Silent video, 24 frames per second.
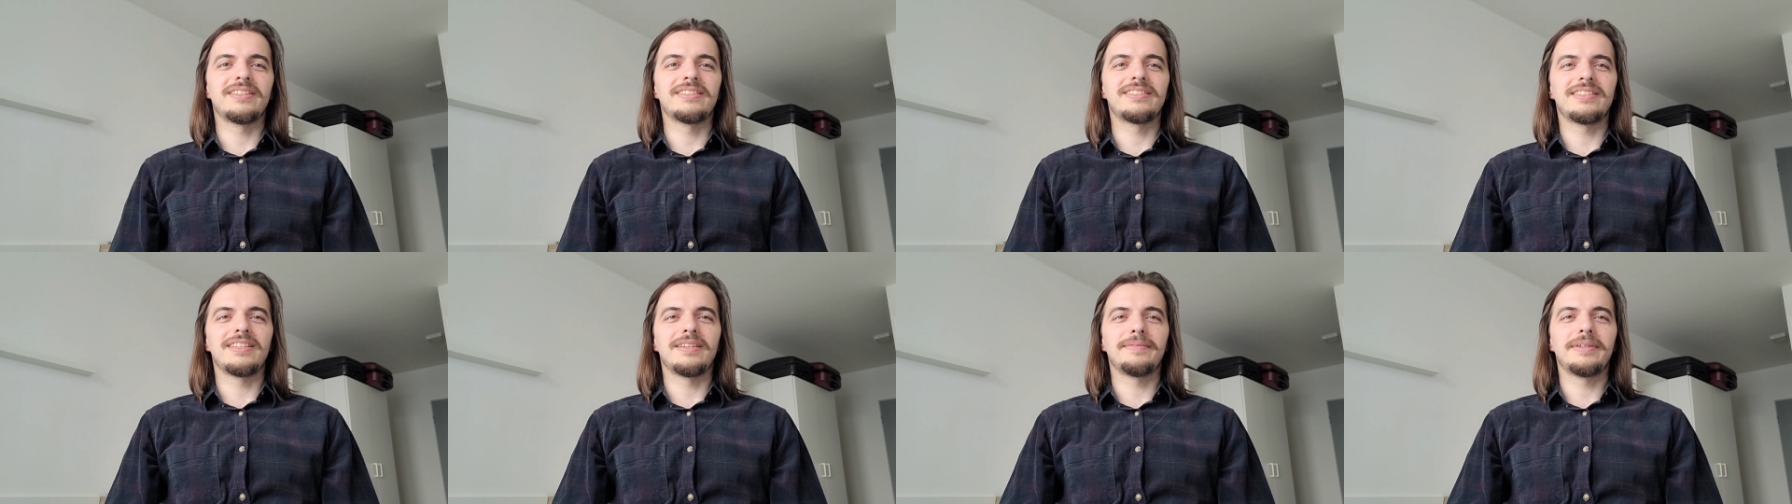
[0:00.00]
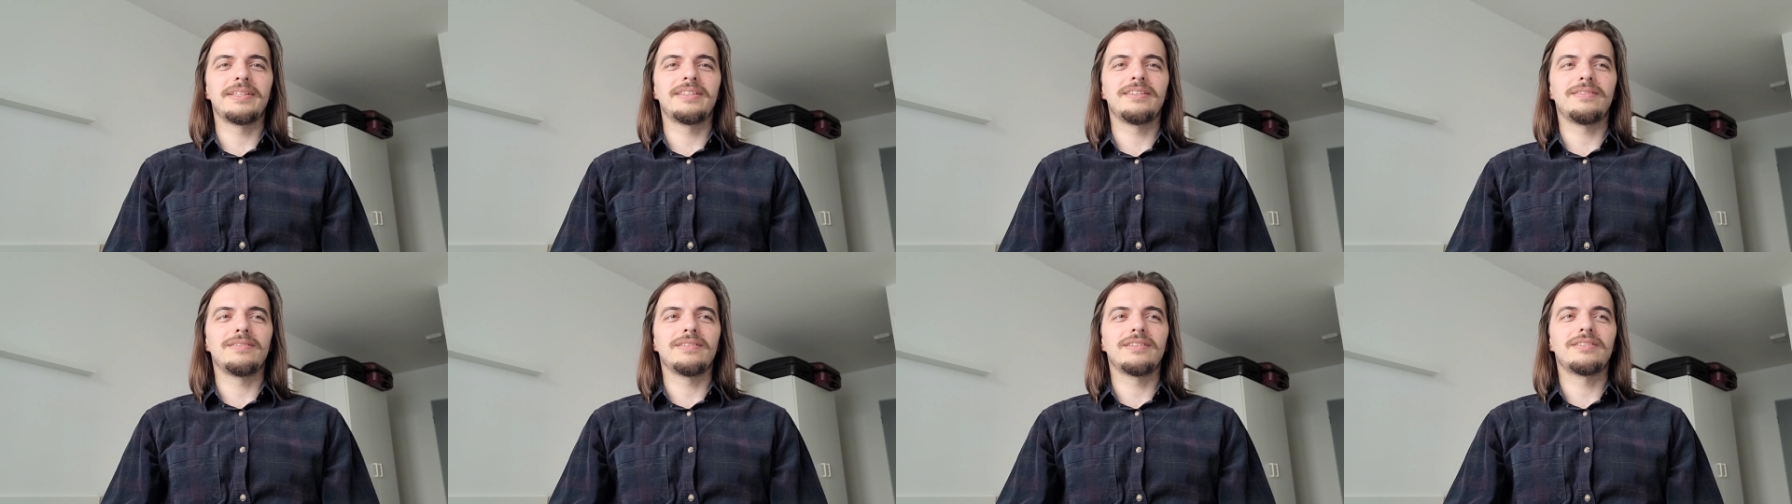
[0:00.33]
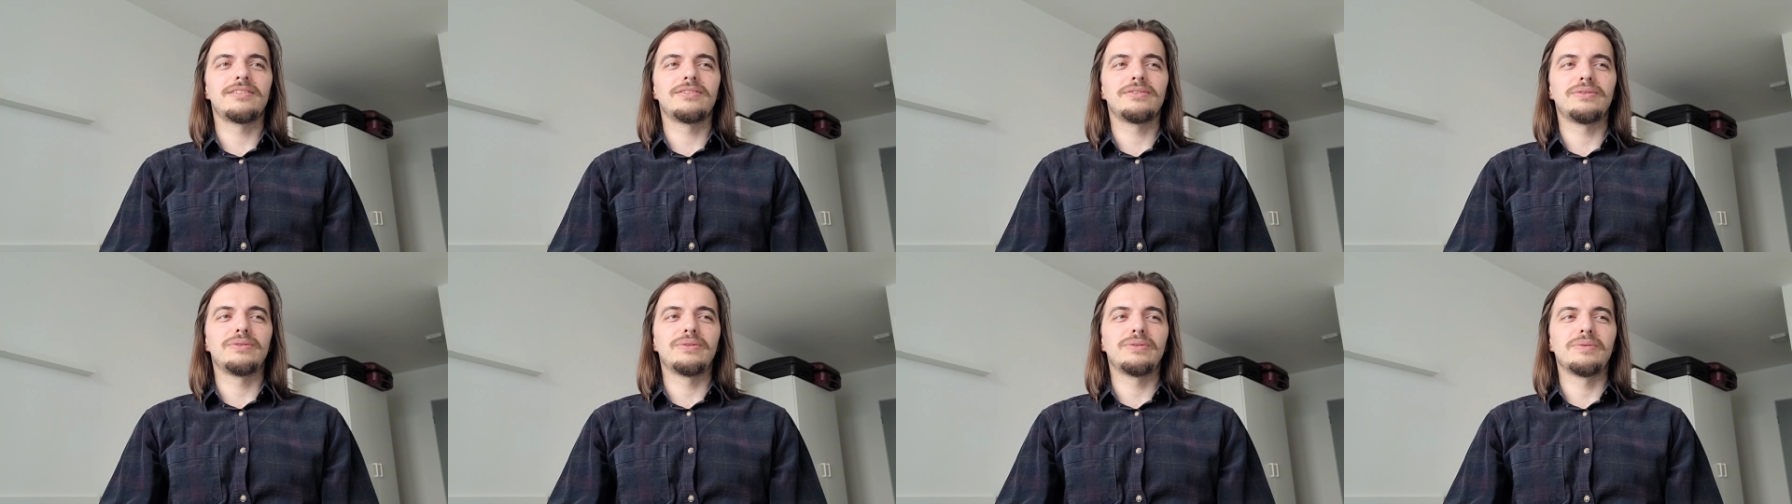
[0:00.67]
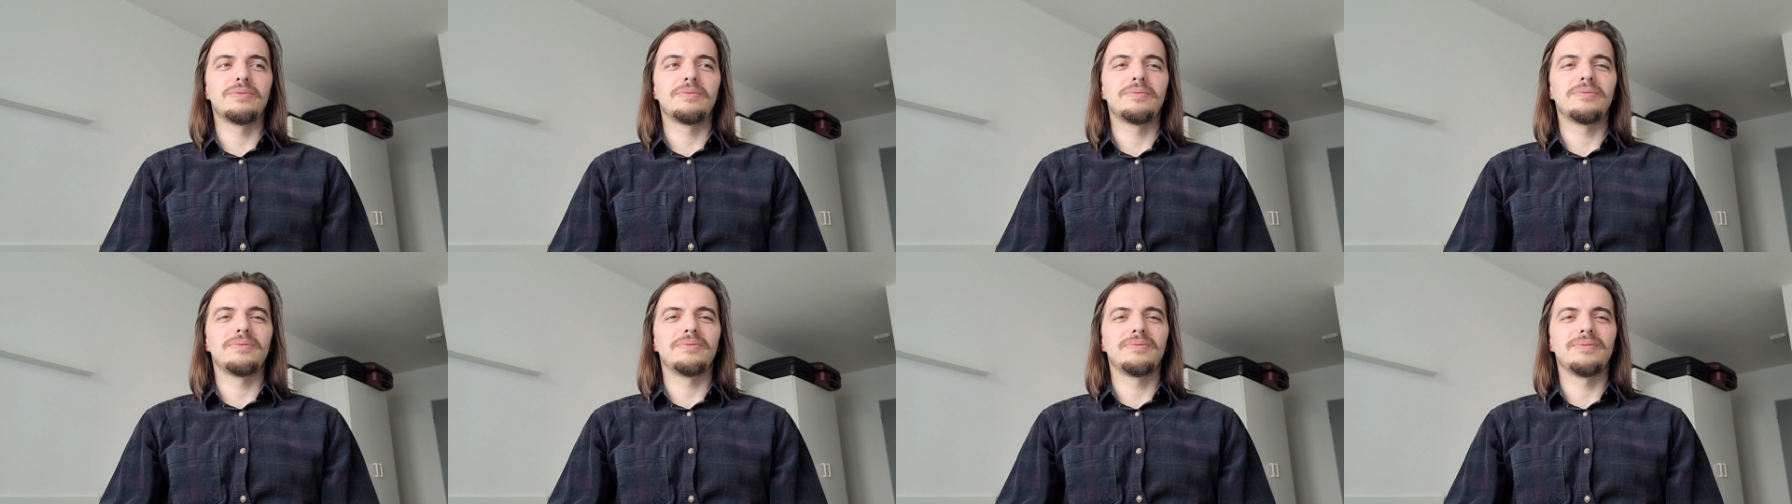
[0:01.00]
It's time I delve
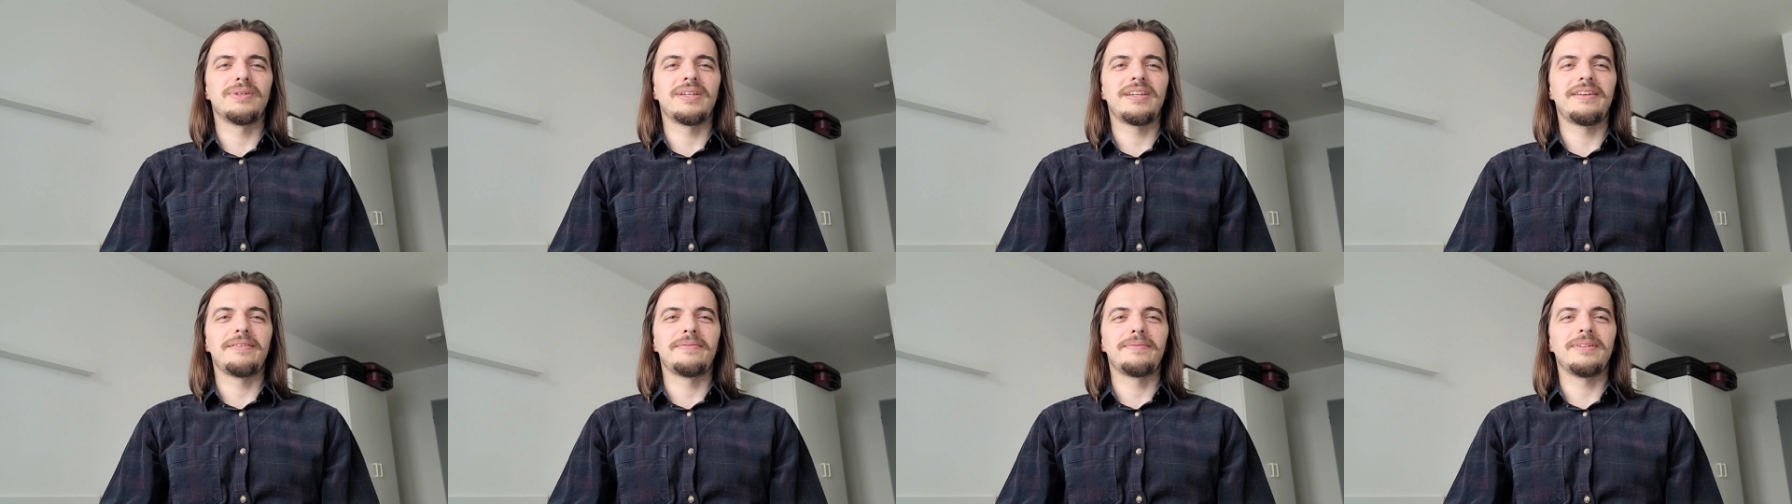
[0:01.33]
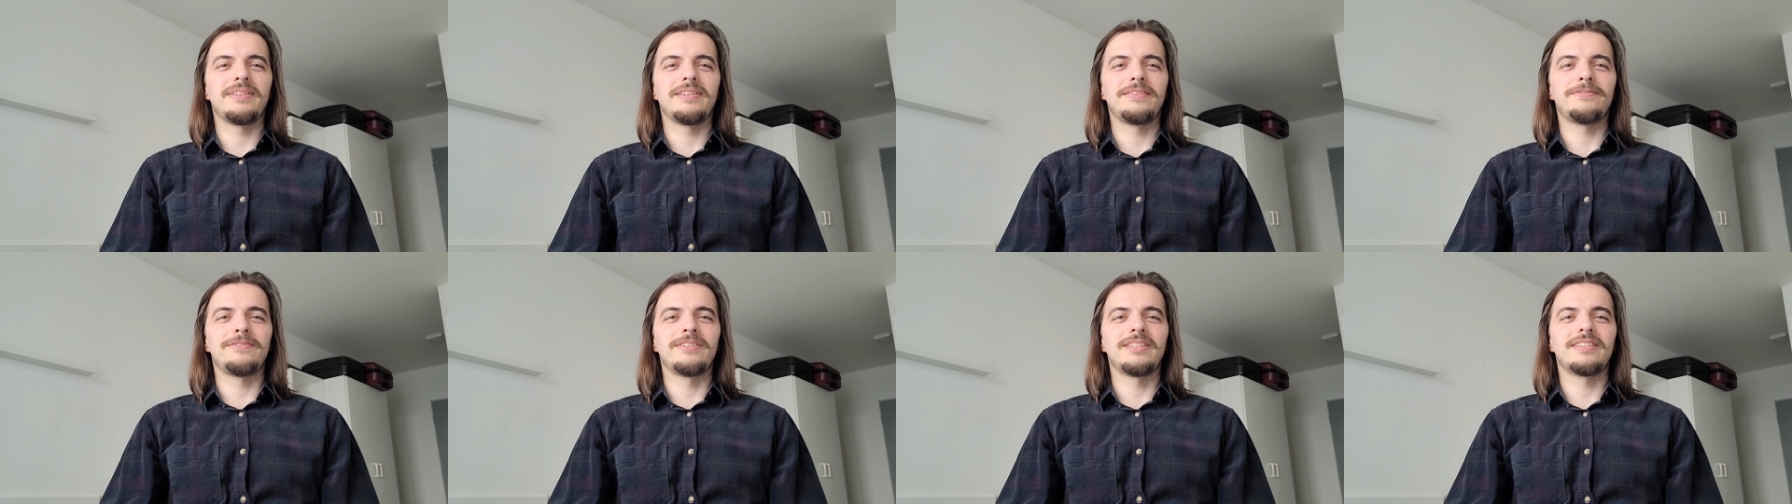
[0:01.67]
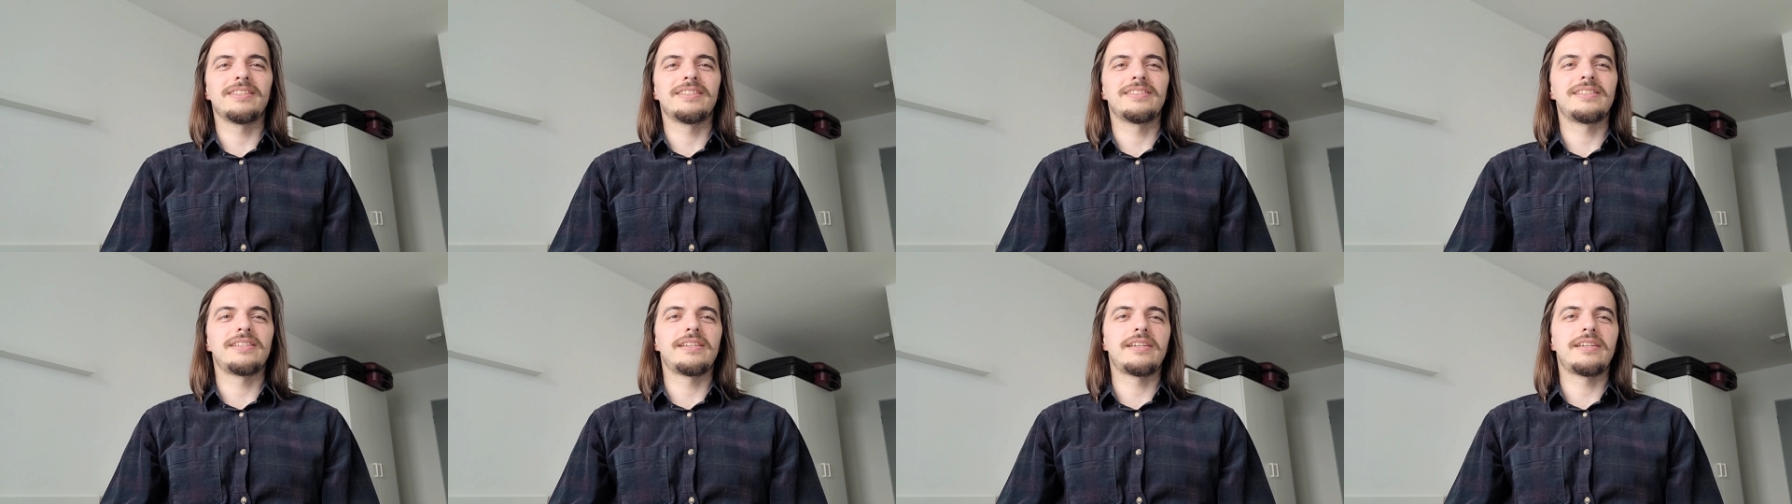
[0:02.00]
into what I really think is